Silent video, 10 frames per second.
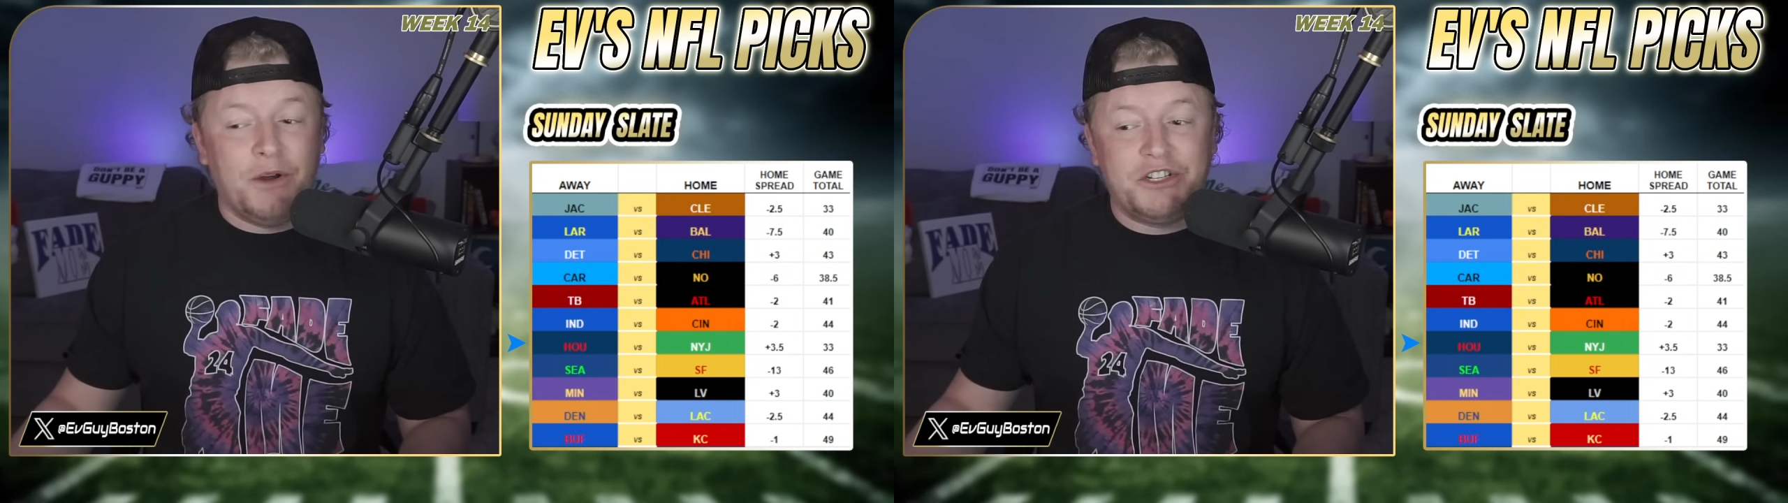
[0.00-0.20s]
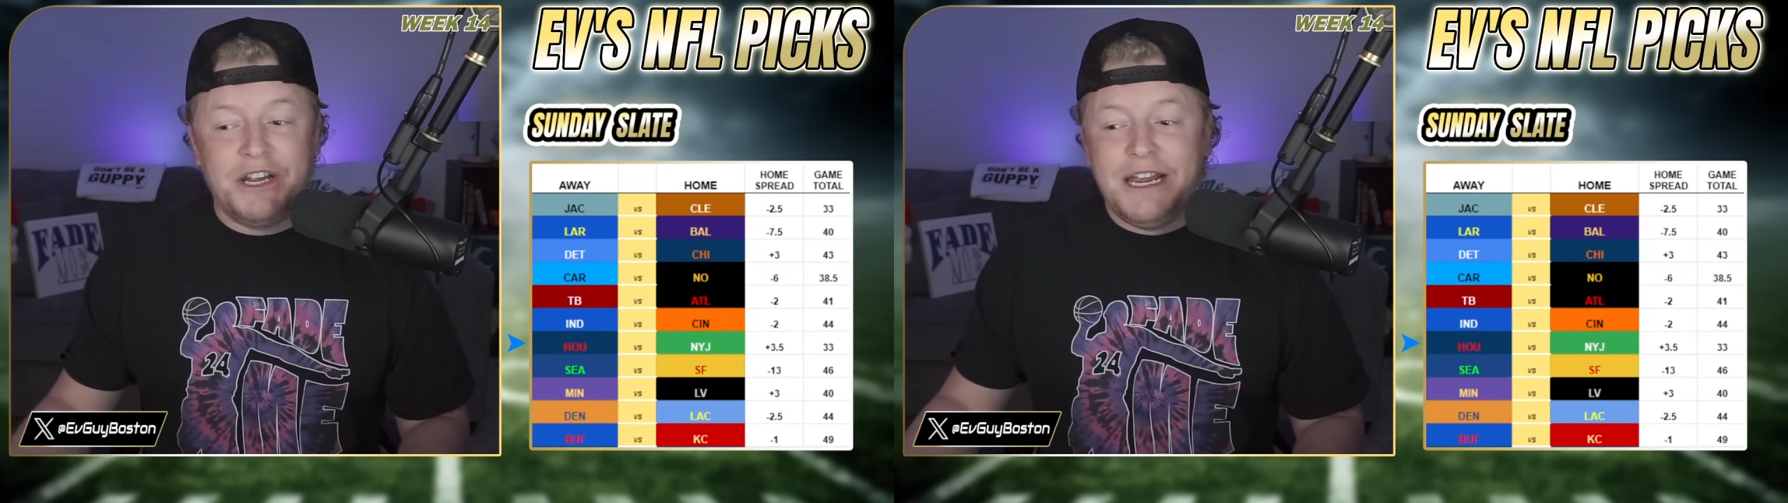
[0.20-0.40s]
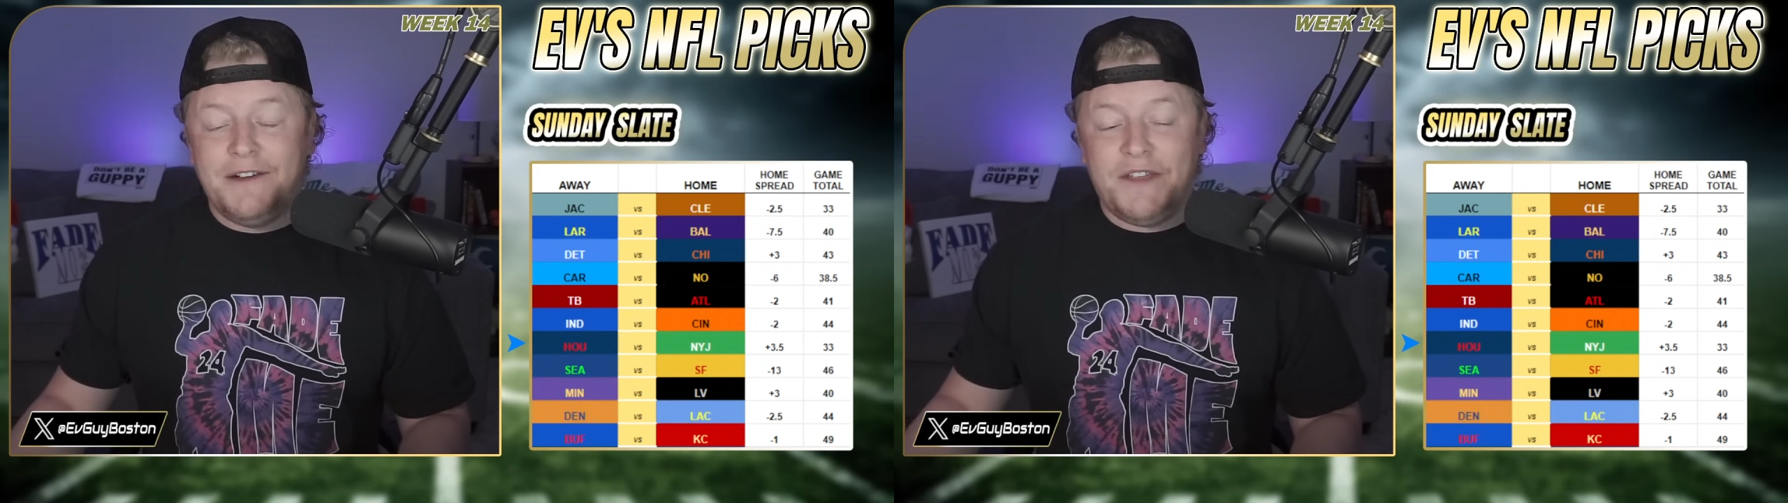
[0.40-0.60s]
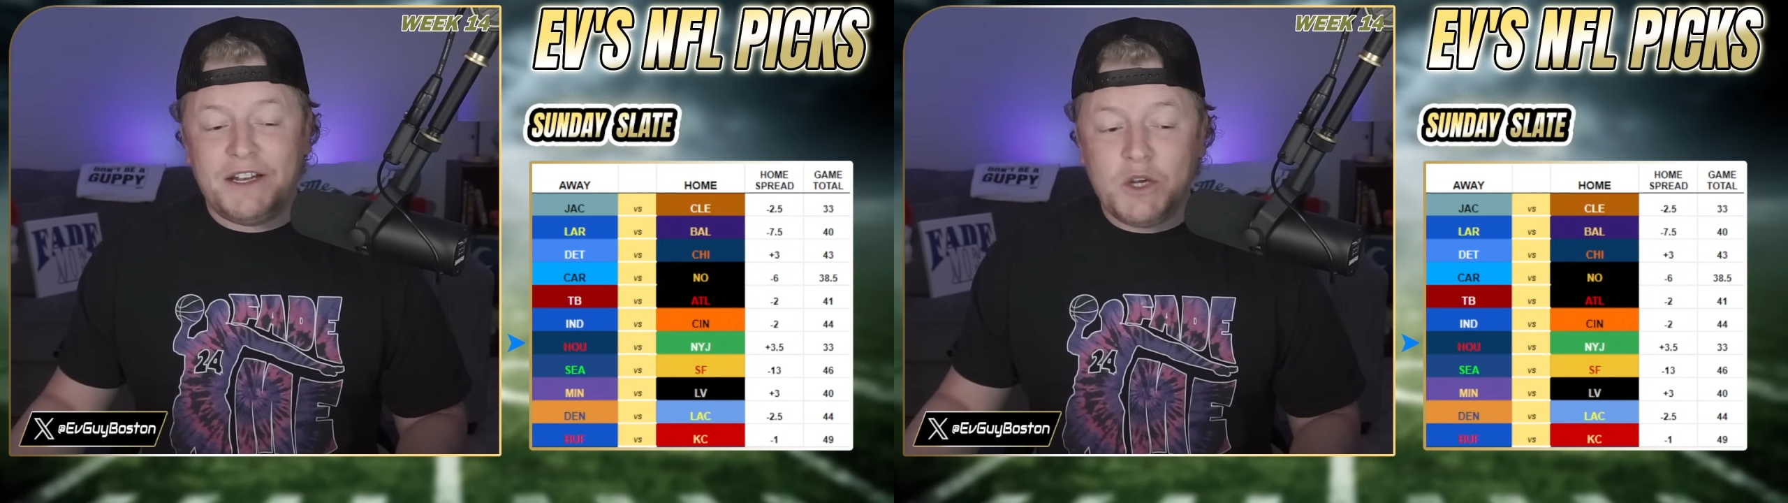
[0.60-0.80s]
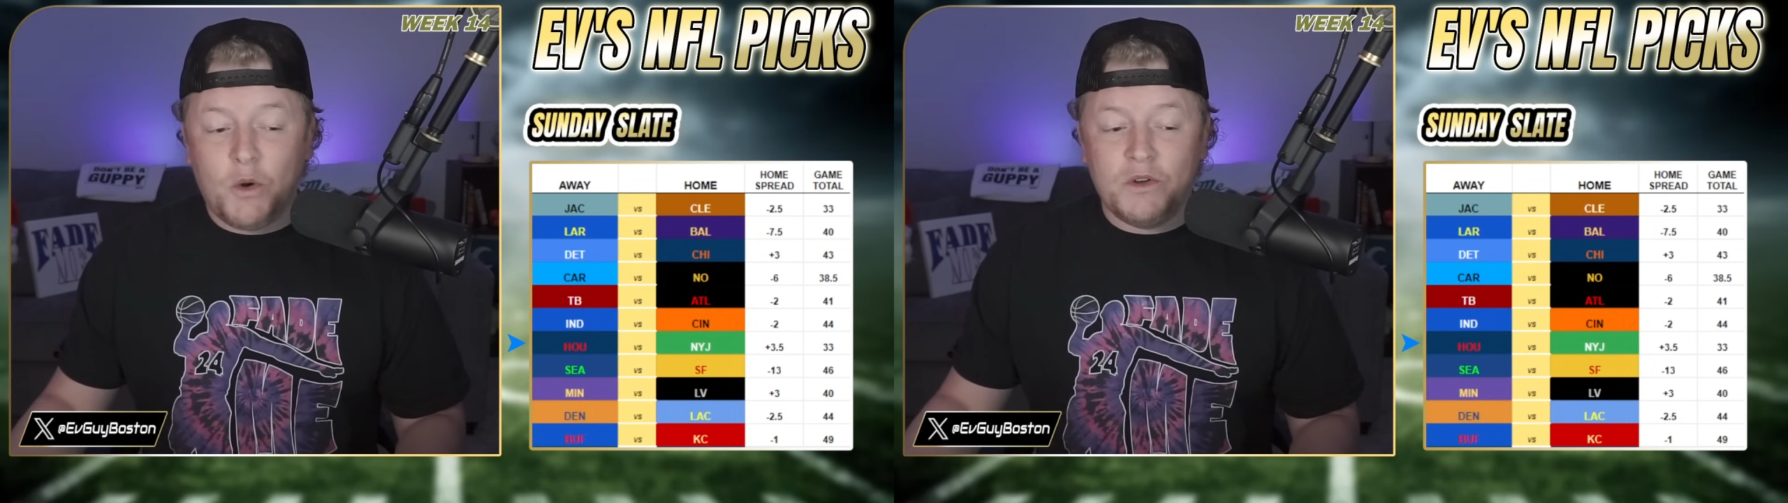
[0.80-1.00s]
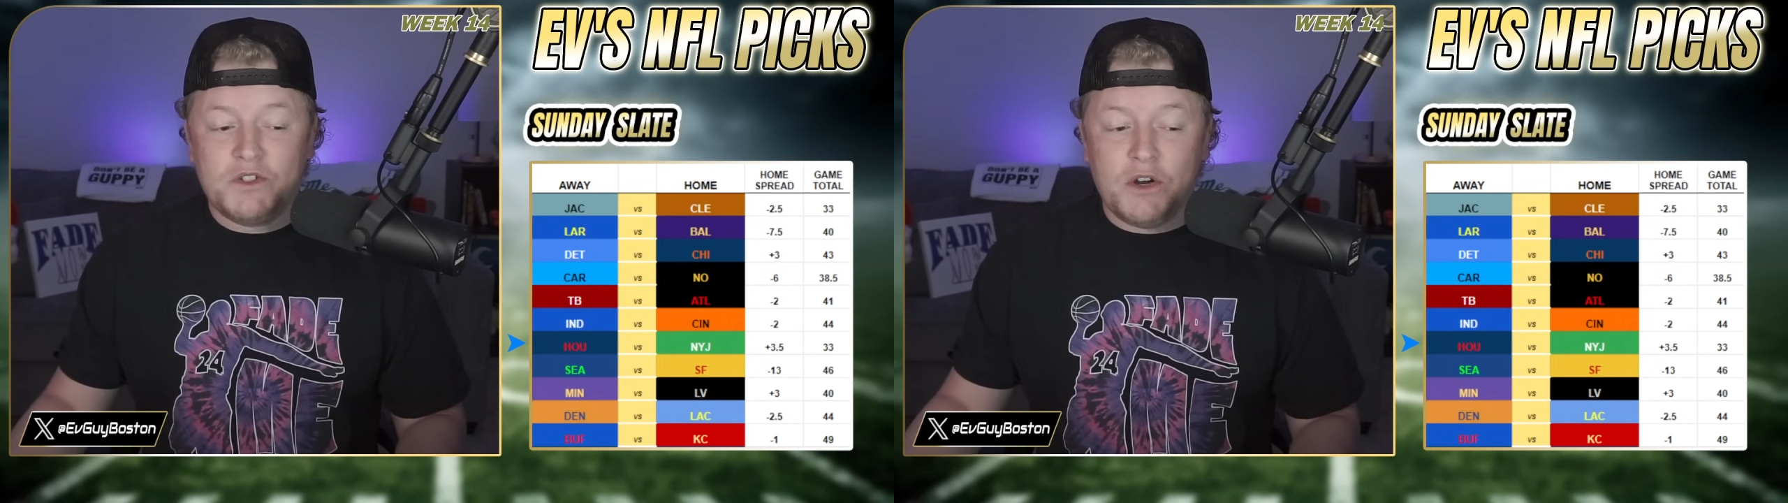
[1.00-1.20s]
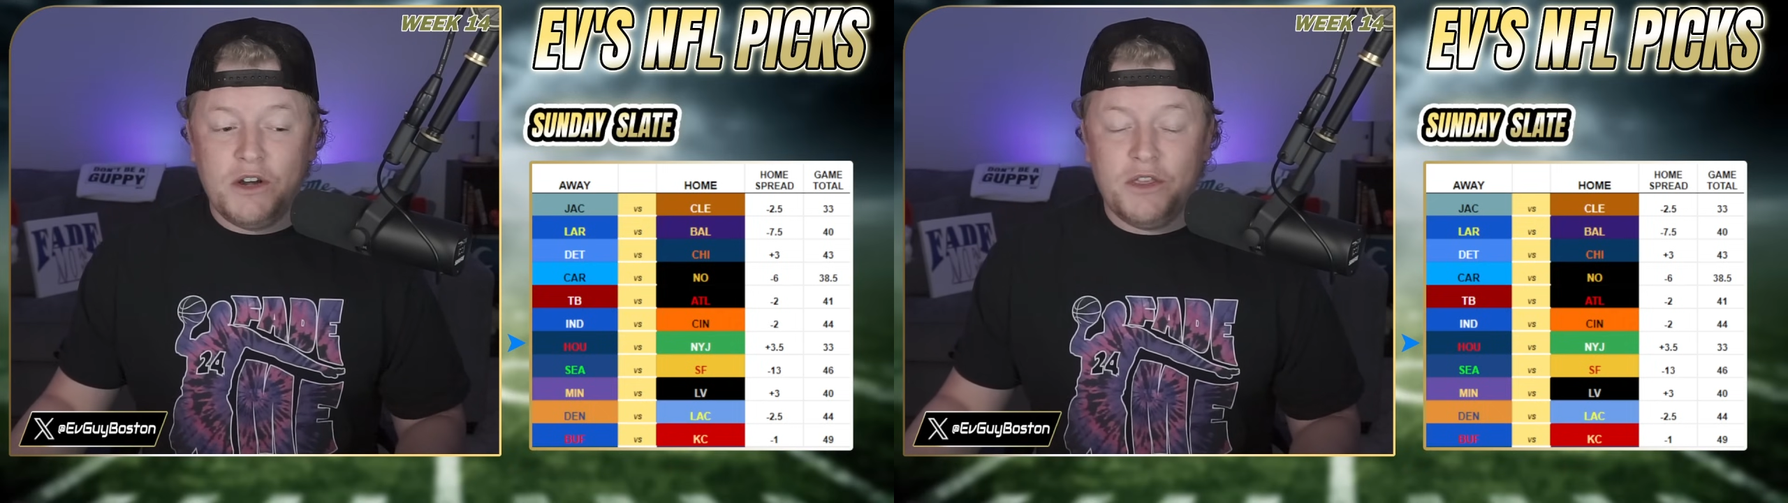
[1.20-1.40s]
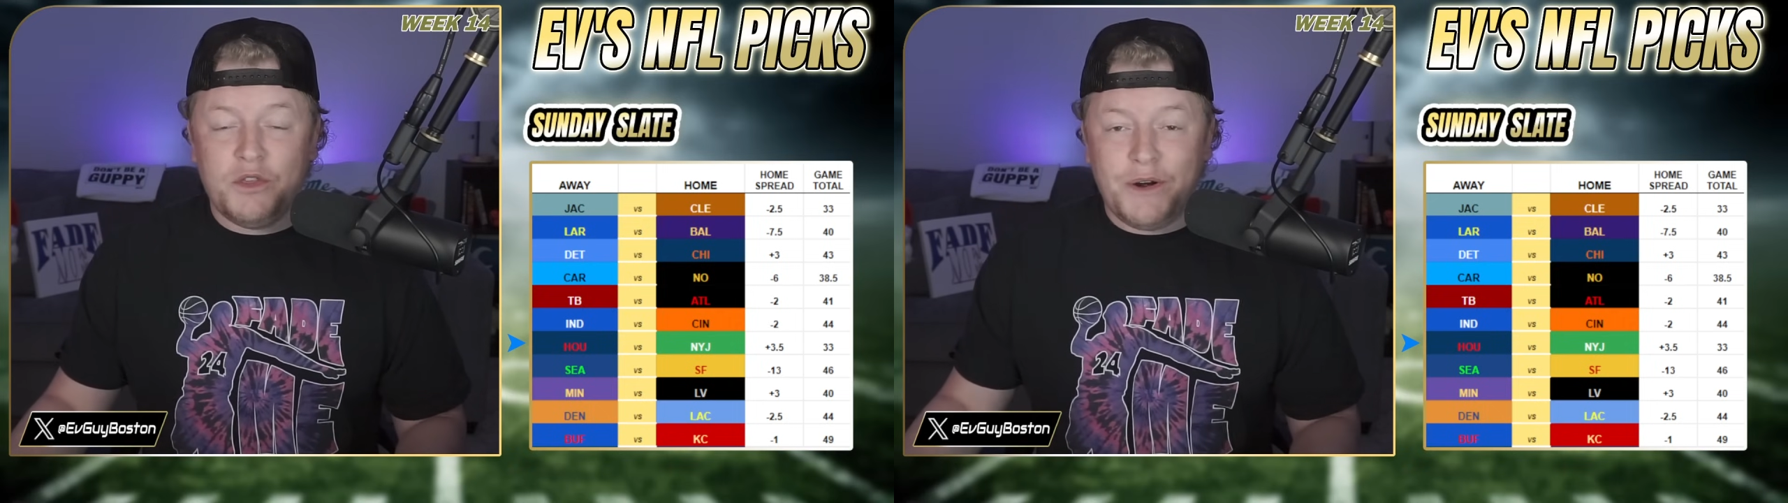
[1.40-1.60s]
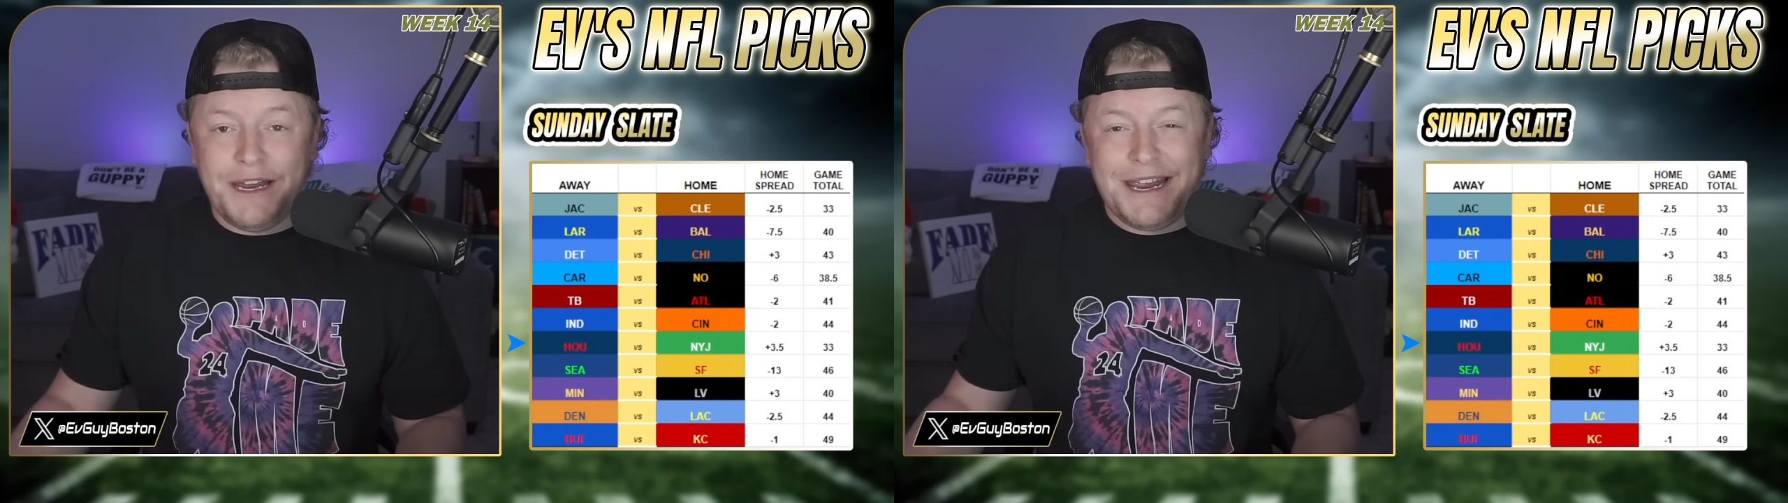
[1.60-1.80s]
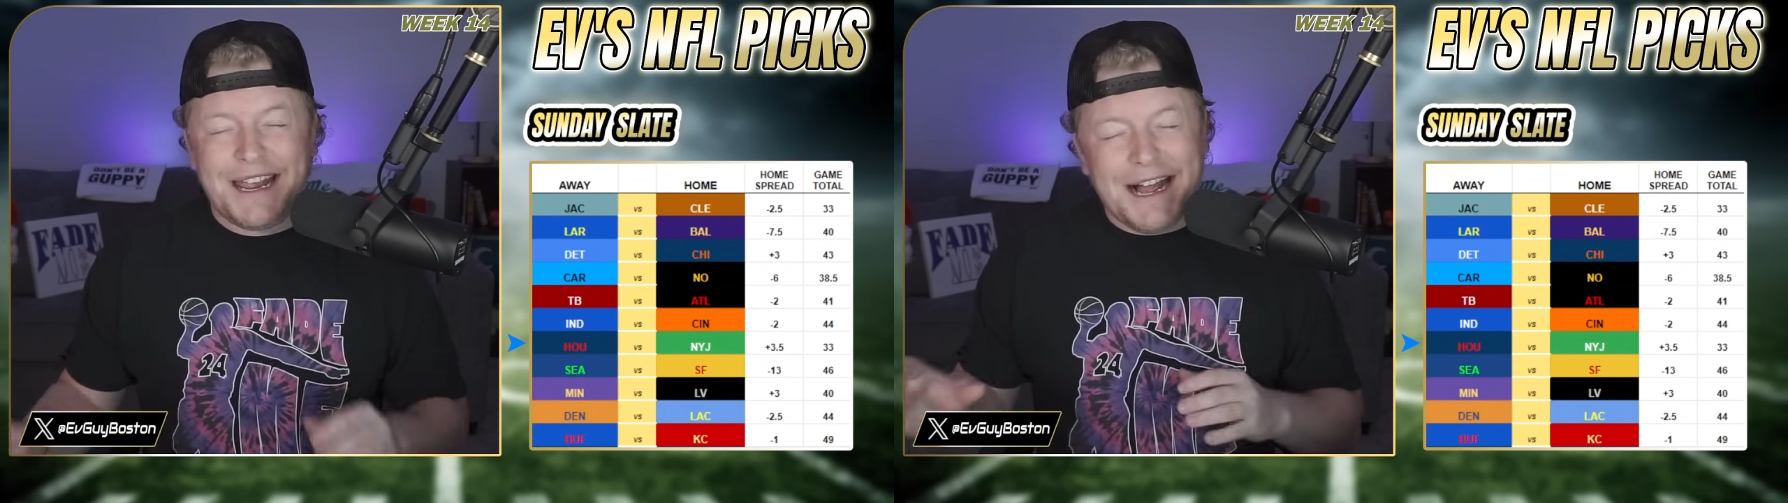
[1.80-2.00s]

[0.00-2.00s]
which if that total's 33,